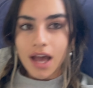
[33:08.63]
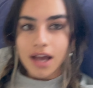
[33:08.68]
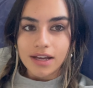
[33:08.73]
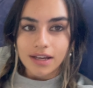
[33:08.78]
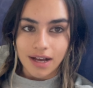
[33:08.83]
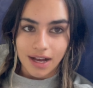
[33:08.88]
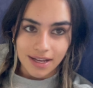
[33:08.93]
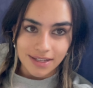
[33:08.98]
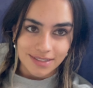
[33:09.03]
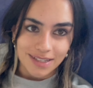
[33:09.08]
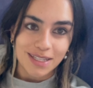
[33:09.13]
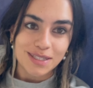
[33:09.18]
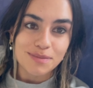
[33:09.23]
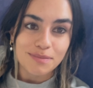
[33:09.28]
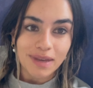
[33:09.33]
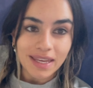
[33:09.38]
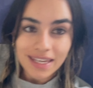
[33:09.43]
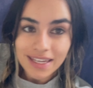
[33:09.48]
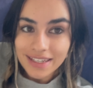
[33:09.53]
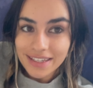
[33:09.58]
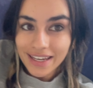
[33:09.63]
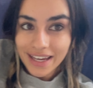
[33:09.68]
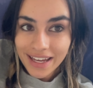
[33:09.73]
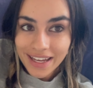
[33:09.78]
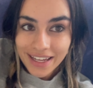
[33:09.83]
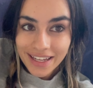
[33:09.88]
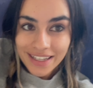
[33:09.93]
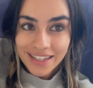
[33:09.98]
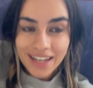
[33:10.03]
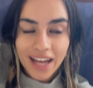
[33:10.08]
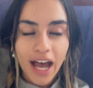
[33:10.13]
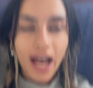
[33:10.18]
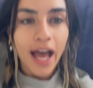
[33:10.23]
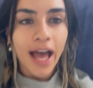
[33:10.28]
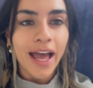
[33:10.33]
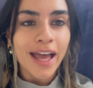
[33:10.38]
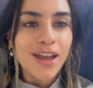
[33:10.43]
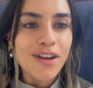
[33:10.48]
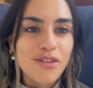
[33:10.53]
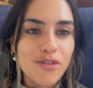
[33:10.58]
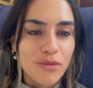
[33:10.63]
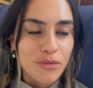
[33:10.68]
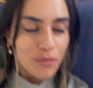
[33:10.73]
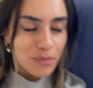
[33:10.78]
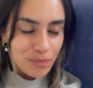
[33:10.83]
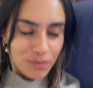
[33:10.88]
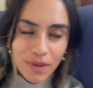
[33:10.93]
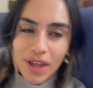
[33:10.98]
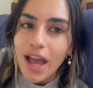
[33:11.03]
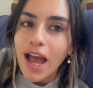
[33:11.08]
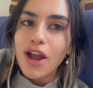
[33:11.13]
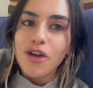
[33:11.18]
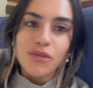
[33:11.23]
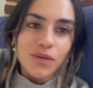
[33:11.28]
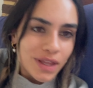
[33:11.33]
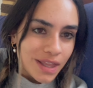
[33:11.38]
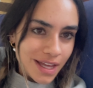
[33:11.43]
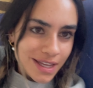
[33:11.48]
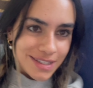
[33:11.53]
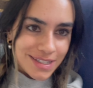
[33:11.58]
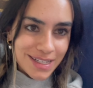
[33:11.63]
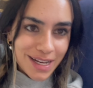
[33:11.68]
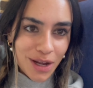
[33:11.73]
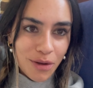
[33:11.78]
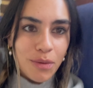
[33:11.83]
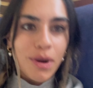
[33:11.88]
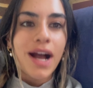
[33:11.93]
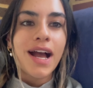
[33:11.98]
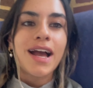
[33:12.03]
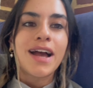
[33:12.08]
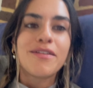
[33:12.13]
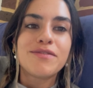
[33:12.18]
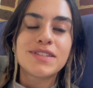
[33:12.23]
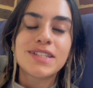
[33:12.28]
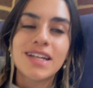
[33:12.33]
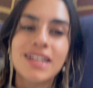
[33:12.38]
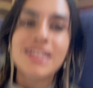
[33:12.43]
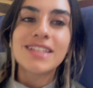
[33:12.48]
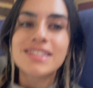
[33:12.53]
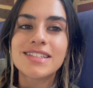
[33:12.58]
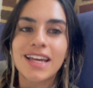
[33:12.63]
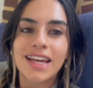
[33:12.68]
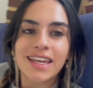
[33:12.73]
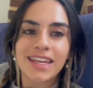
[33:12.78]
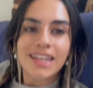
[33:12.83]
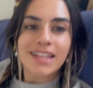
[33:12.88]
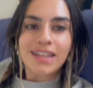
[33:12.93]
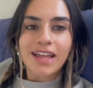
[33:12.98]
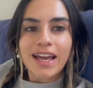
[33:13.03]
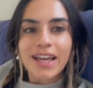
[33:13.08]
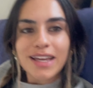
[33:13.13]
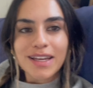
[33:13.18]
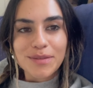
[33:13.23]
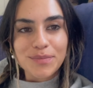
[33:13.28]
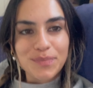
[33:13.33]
Guys, it's me again. I realized today why I have started saying like